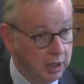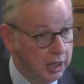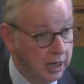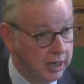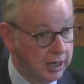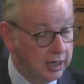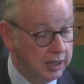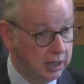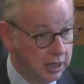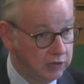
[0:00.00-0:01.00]

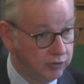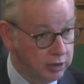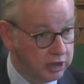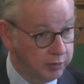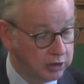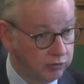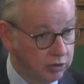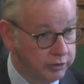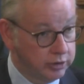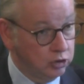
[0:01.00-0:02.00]
individual aspects of the
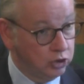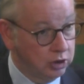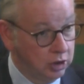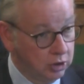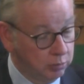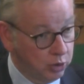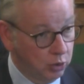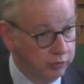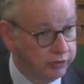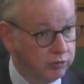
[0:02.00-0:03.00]
Constitution, but all
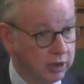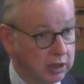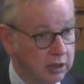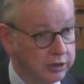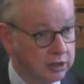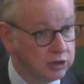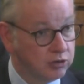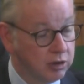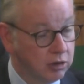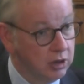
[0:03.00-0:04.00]
of us recognise that
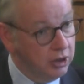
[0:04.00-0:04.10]
strength.